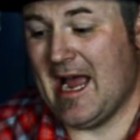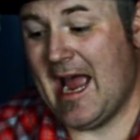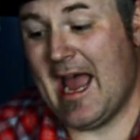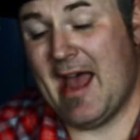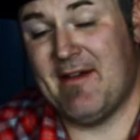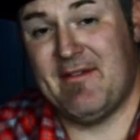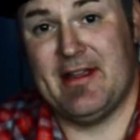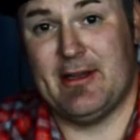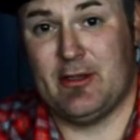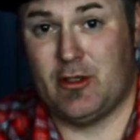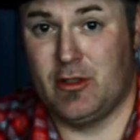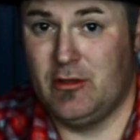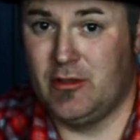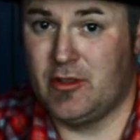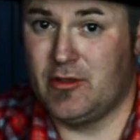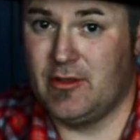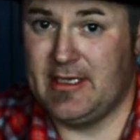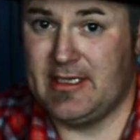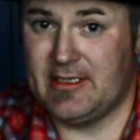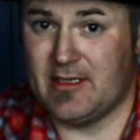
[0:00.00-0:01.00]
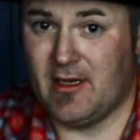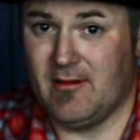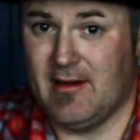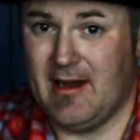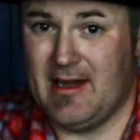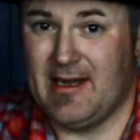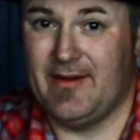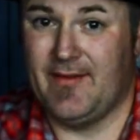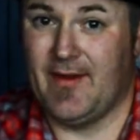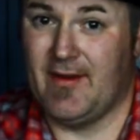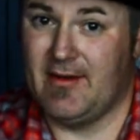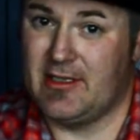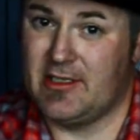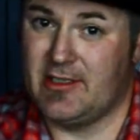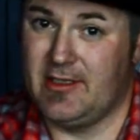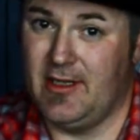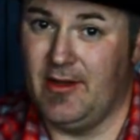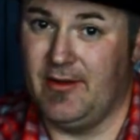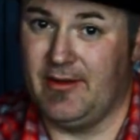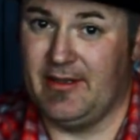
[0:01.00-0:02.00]
I have hit 2 trees already very
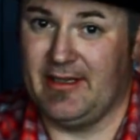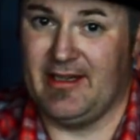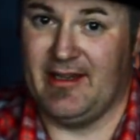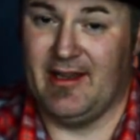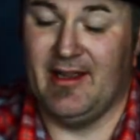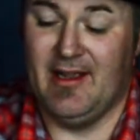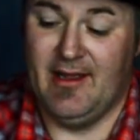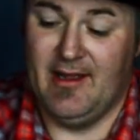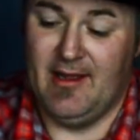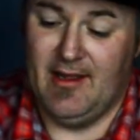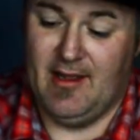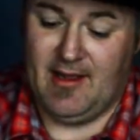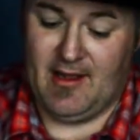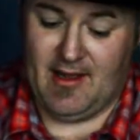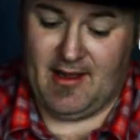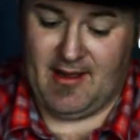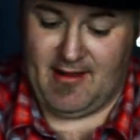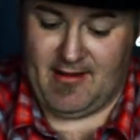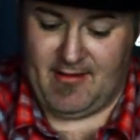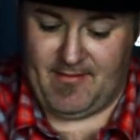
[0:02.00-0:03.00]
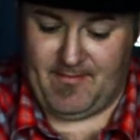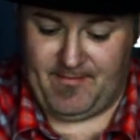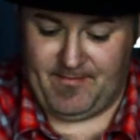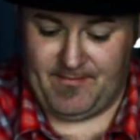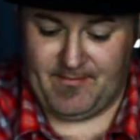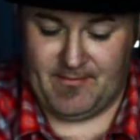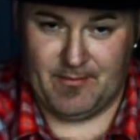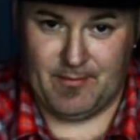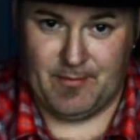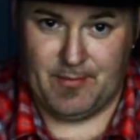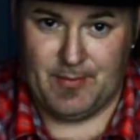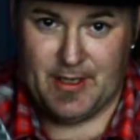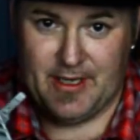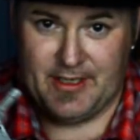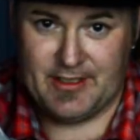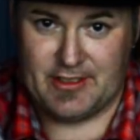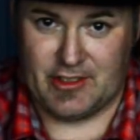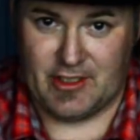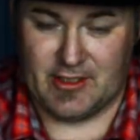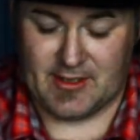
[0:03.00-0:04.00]
slowly,
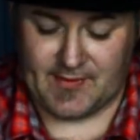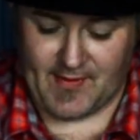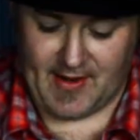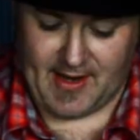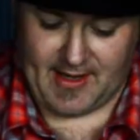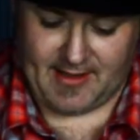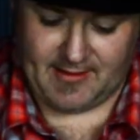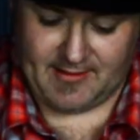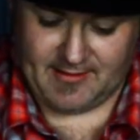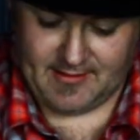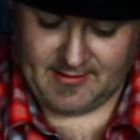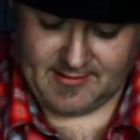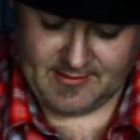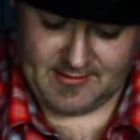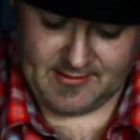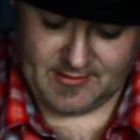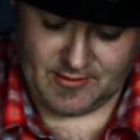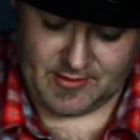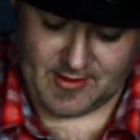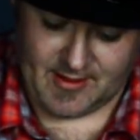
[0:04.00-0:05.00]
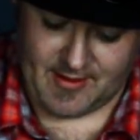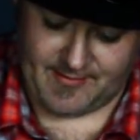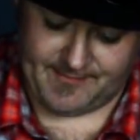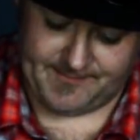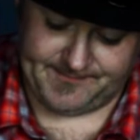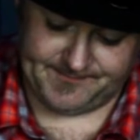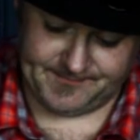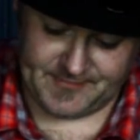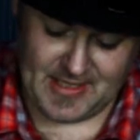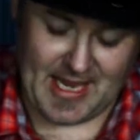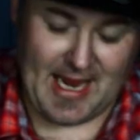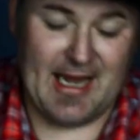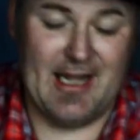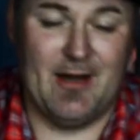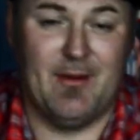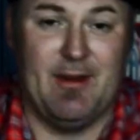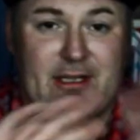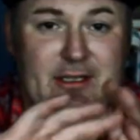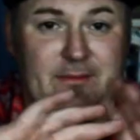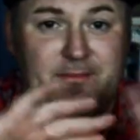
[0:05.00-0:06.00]
but it's just fine. So yeah,
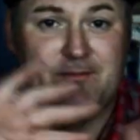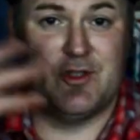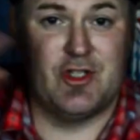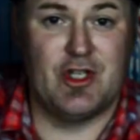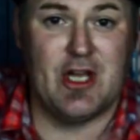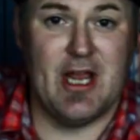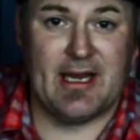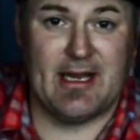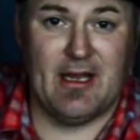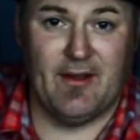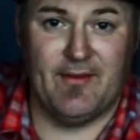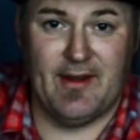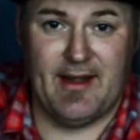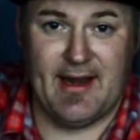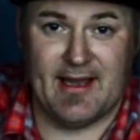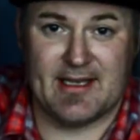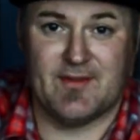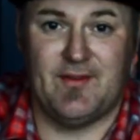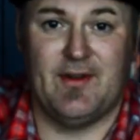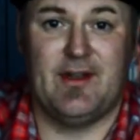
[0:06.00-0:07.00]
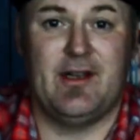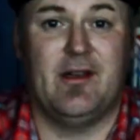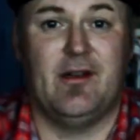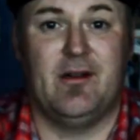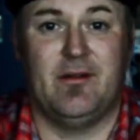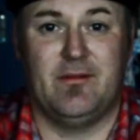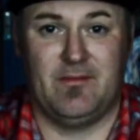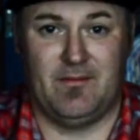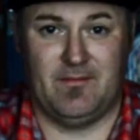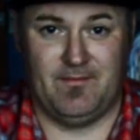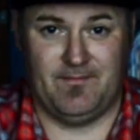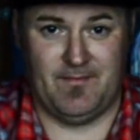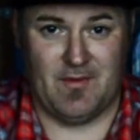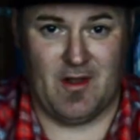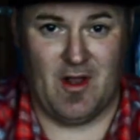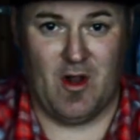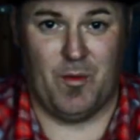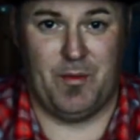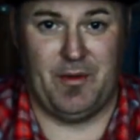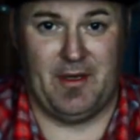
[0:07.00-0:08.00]
anyways, check out the next video.
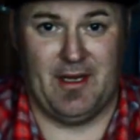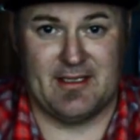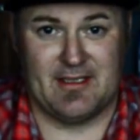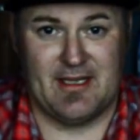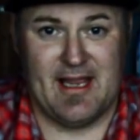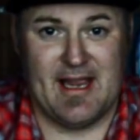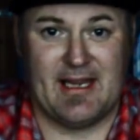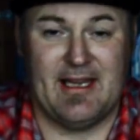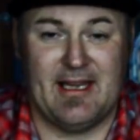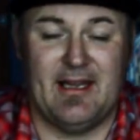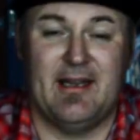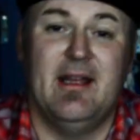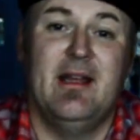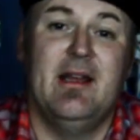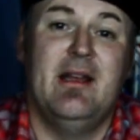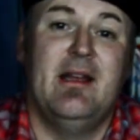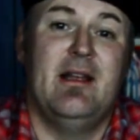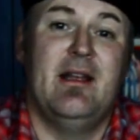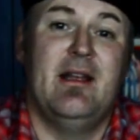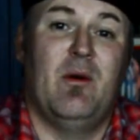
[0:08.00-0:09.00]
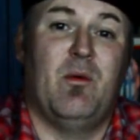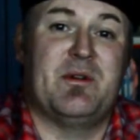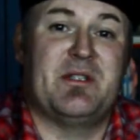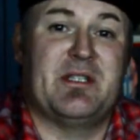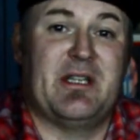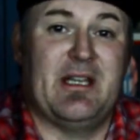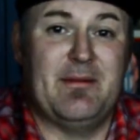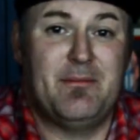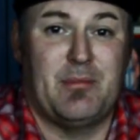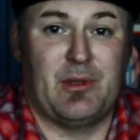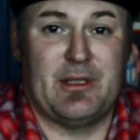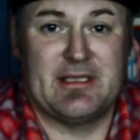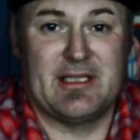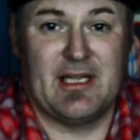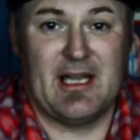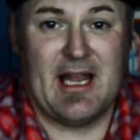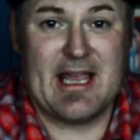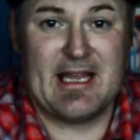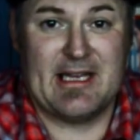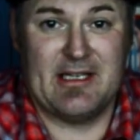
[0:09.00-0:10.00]
I hope you guys like it. Once again,
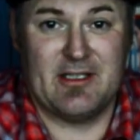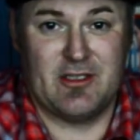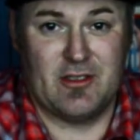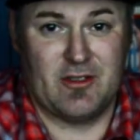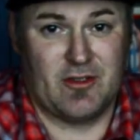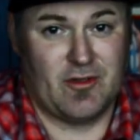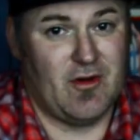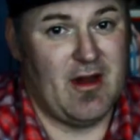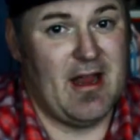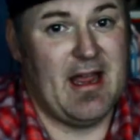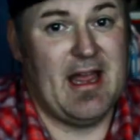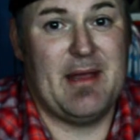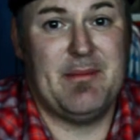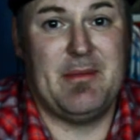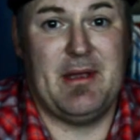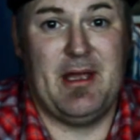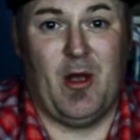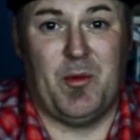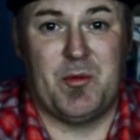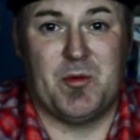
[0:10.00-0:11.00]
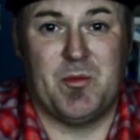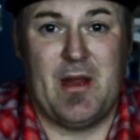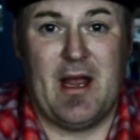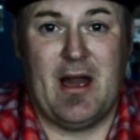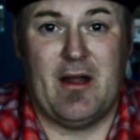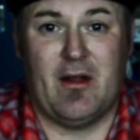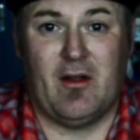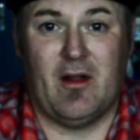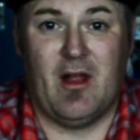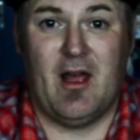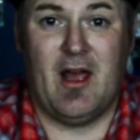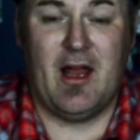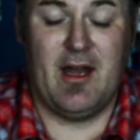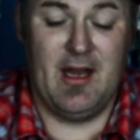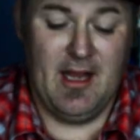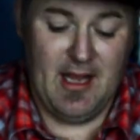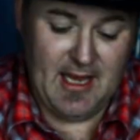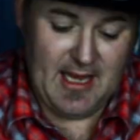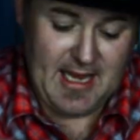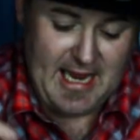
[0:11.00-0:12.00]
please like and subscribe. It helps me out a
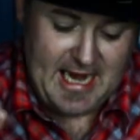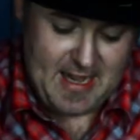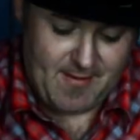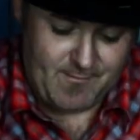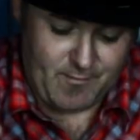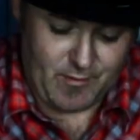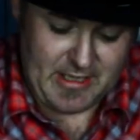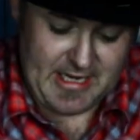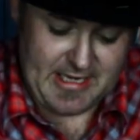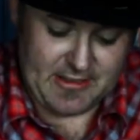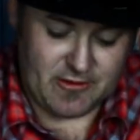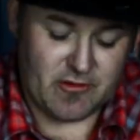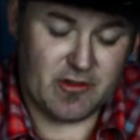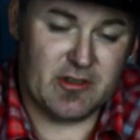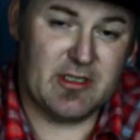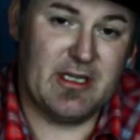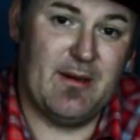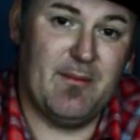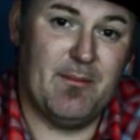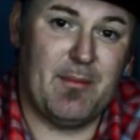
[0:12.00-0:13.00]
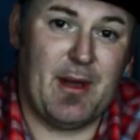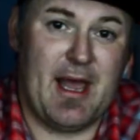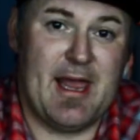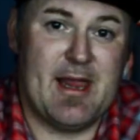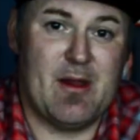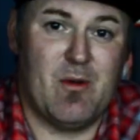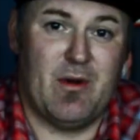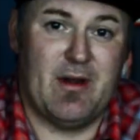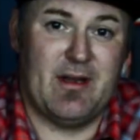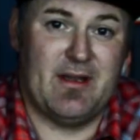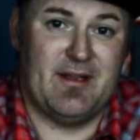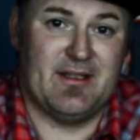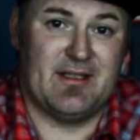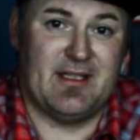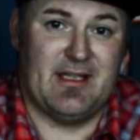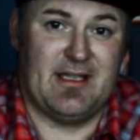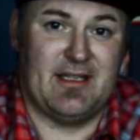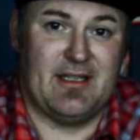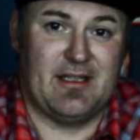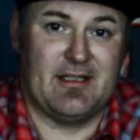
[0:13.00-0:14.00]
lot. And if you're interested in buying one of
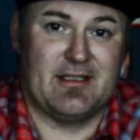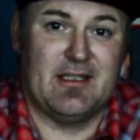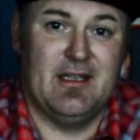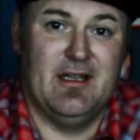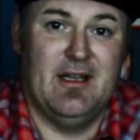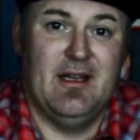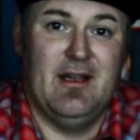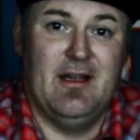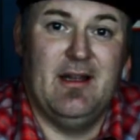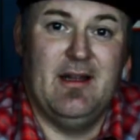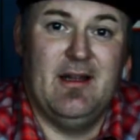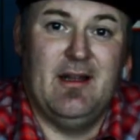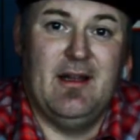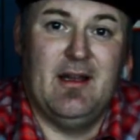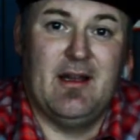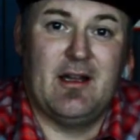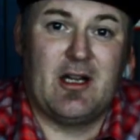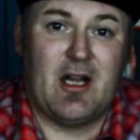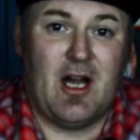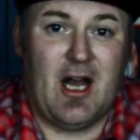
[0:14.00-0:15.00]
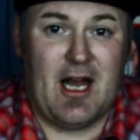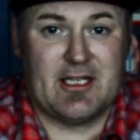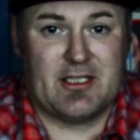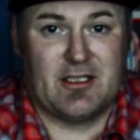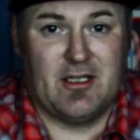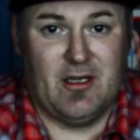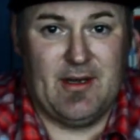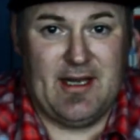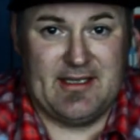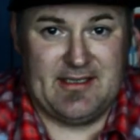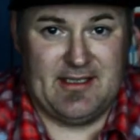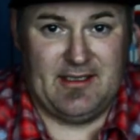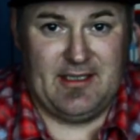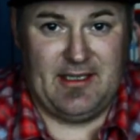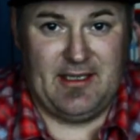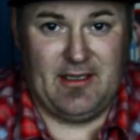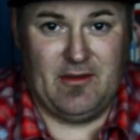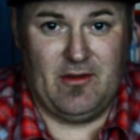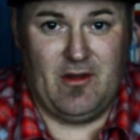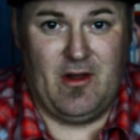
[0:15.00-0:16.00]
these things, Costco has a
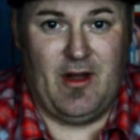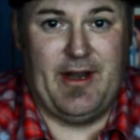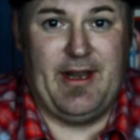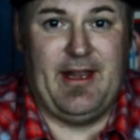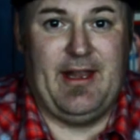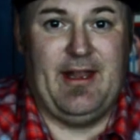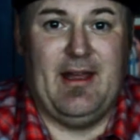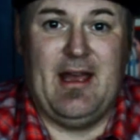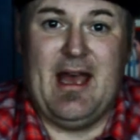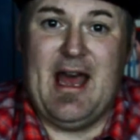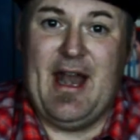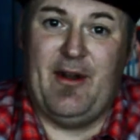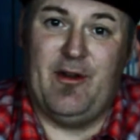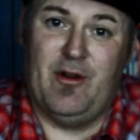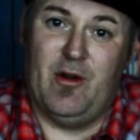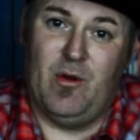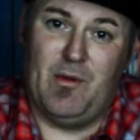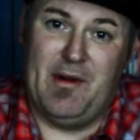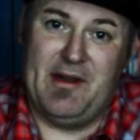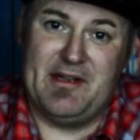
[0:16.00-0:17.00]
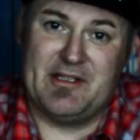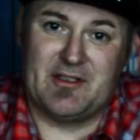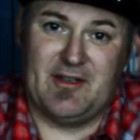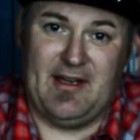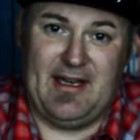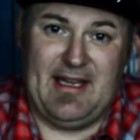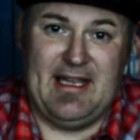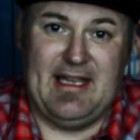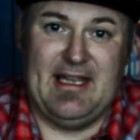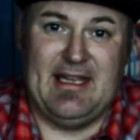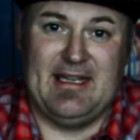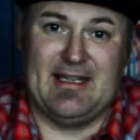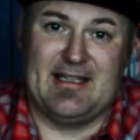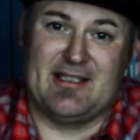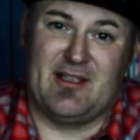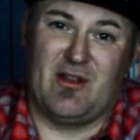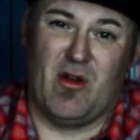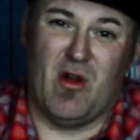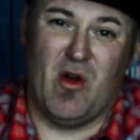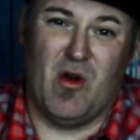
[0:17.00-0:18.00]
deal on it. I don't know when it's going to end.
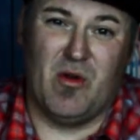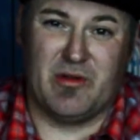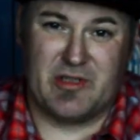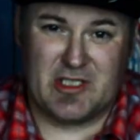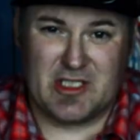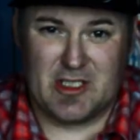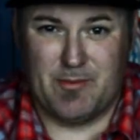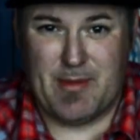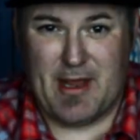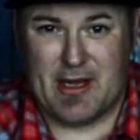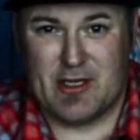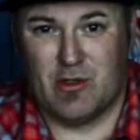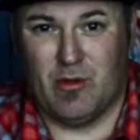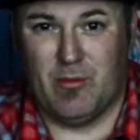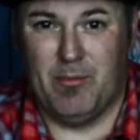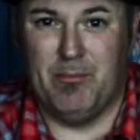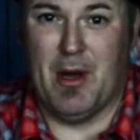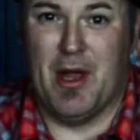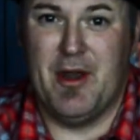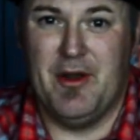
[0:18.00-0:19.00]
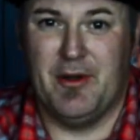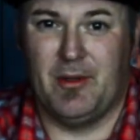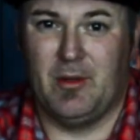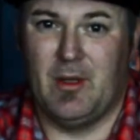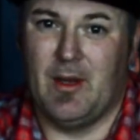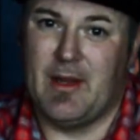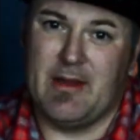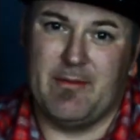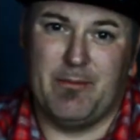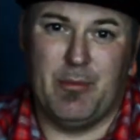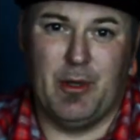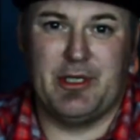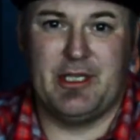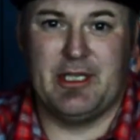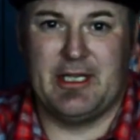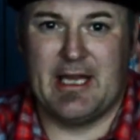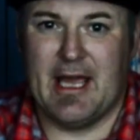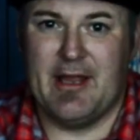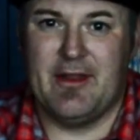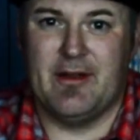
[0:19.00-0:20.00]
It's their own special bundle that they
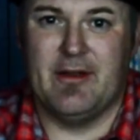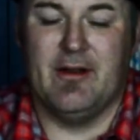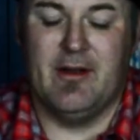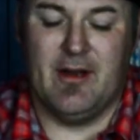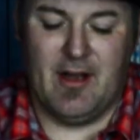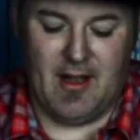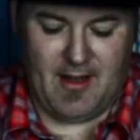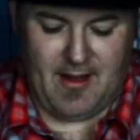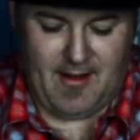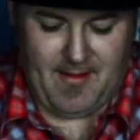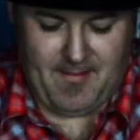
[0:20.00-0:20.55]
put together.